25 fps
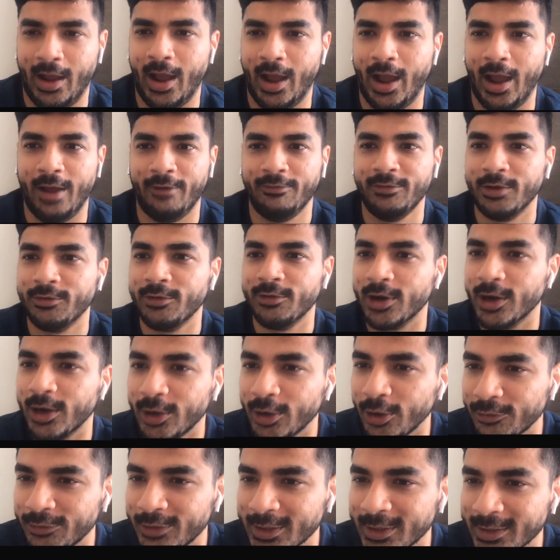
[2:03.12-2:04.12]
I've never heard
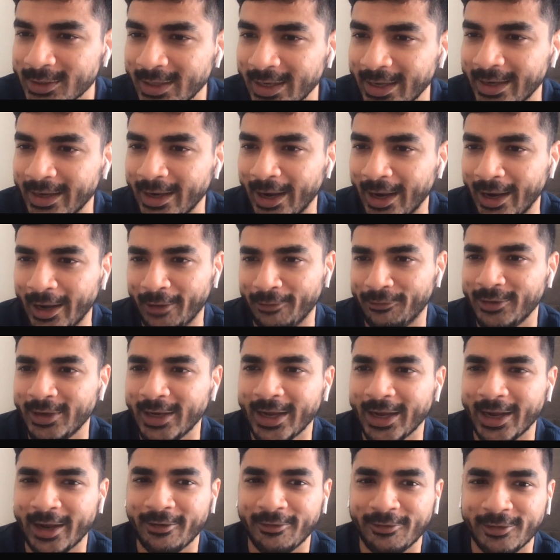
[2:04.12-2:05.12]
of this. And I feel
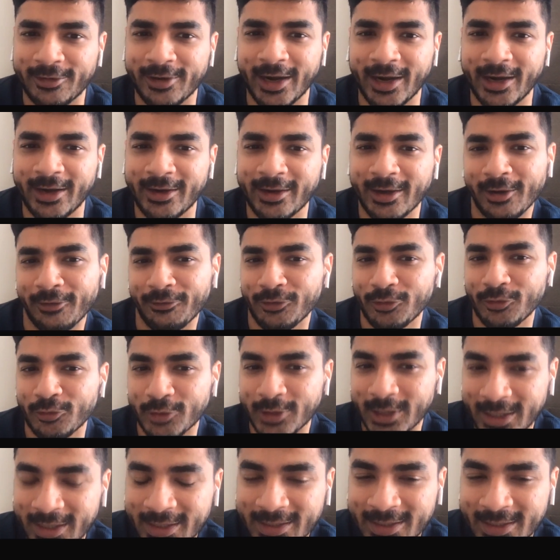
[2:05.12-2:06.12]
like I've read a few
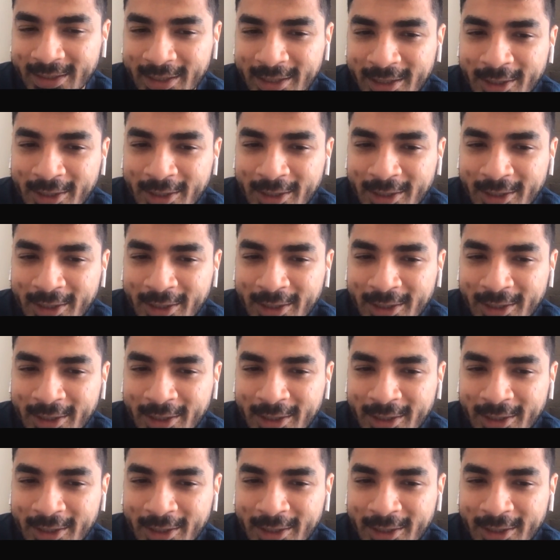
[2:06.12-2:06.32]
things.